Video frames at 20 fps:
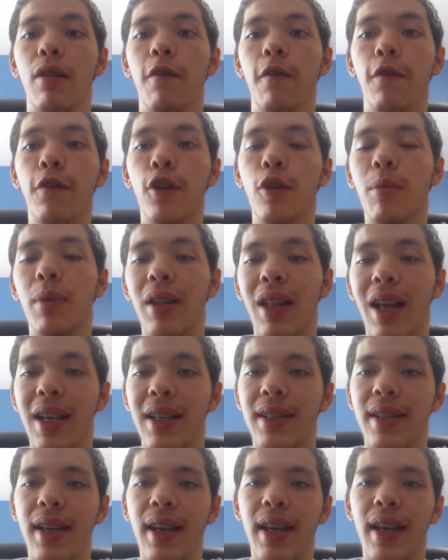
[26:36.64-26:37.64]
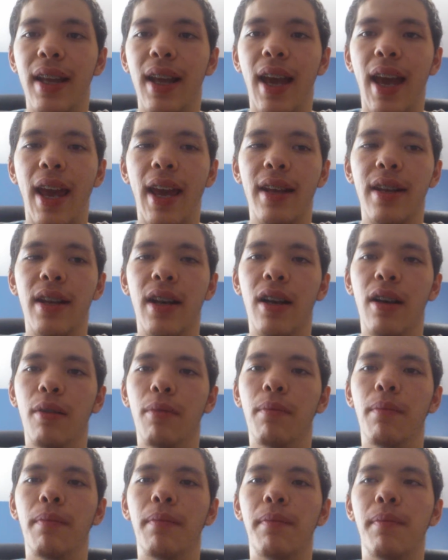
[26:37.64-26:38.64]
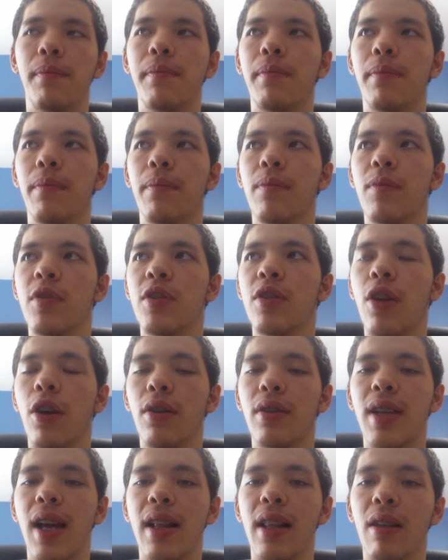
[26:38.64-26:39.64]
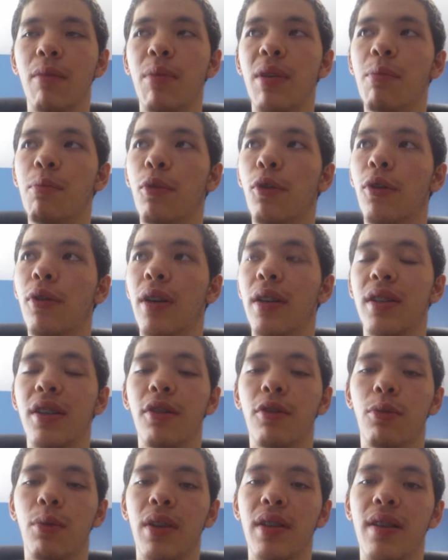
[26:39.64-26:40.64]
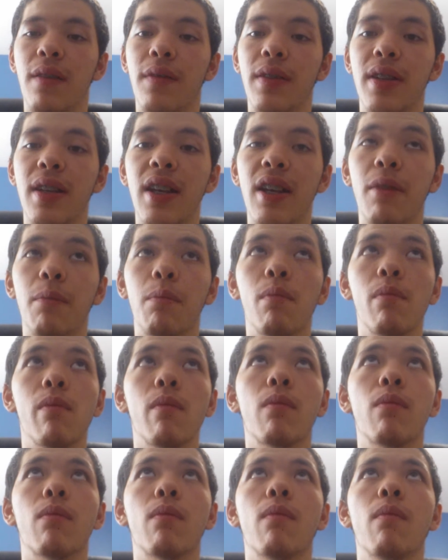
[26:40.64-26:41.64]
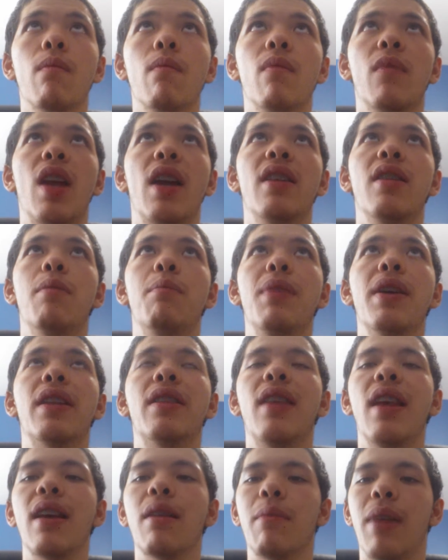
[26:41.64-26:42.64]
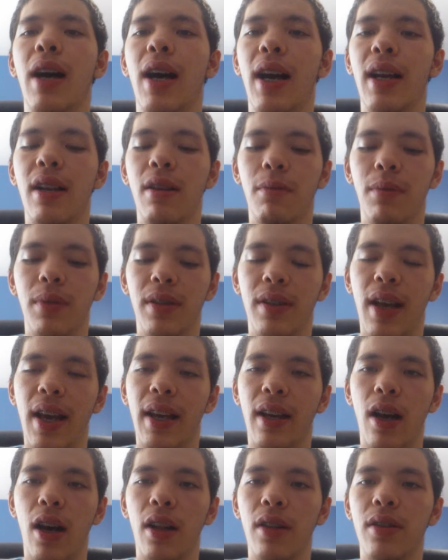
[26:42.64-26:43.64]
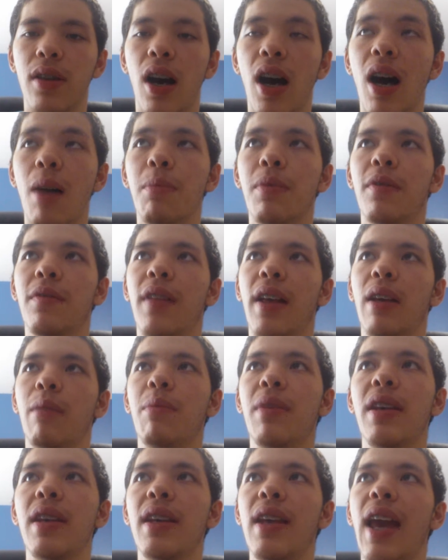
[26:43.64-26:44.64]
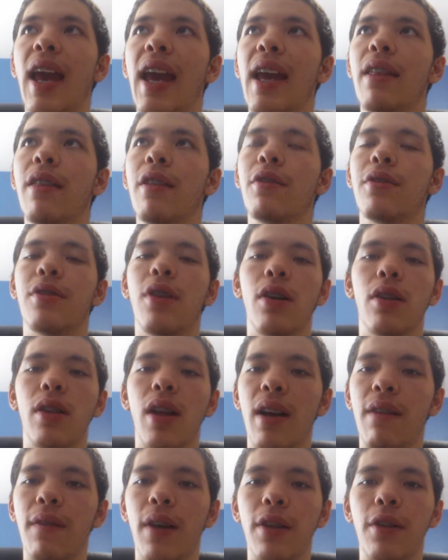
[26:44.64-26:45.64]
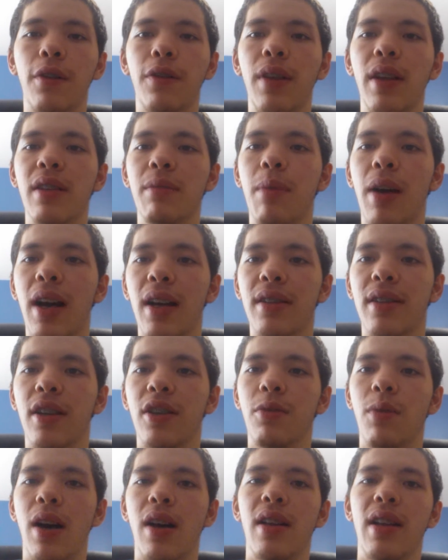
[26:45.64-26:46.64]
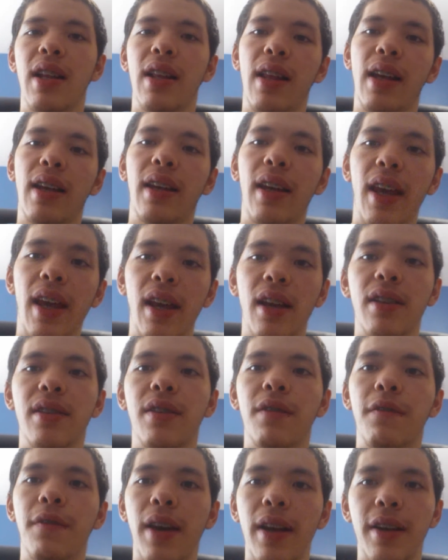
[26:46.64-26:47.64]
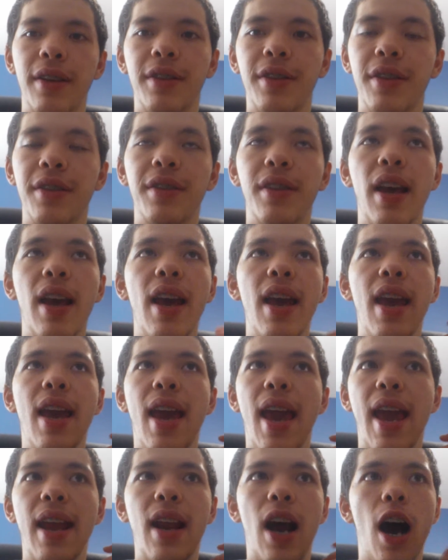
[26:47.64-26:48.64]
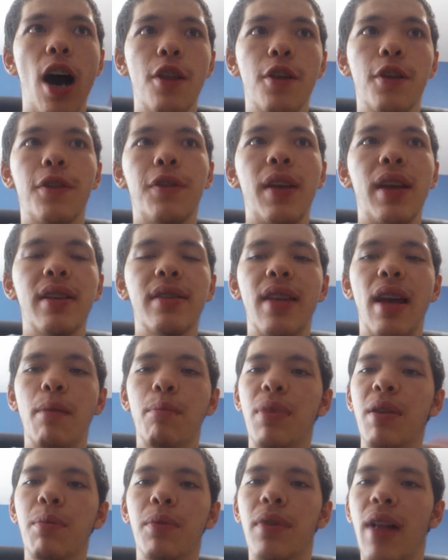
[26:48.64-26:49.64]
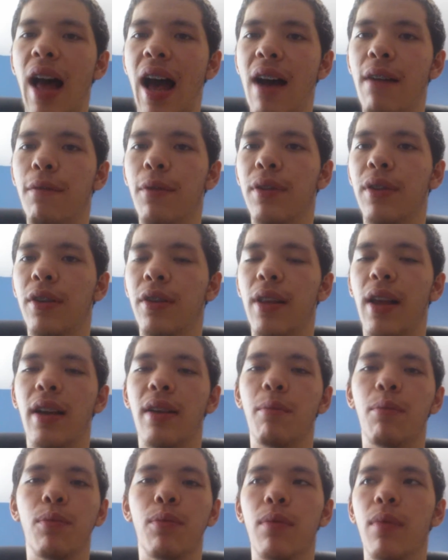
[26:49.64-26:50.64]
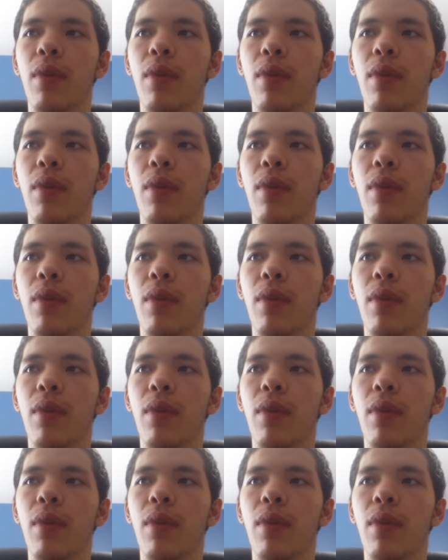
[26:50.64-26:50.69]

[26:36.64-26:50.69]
verbalize it and start telling people until 2017. And the big thing behind it was, like, on top of, like, being gay, there's a lot of other things behind sexuality, like kinks and fetishes and other things that people have with their, like,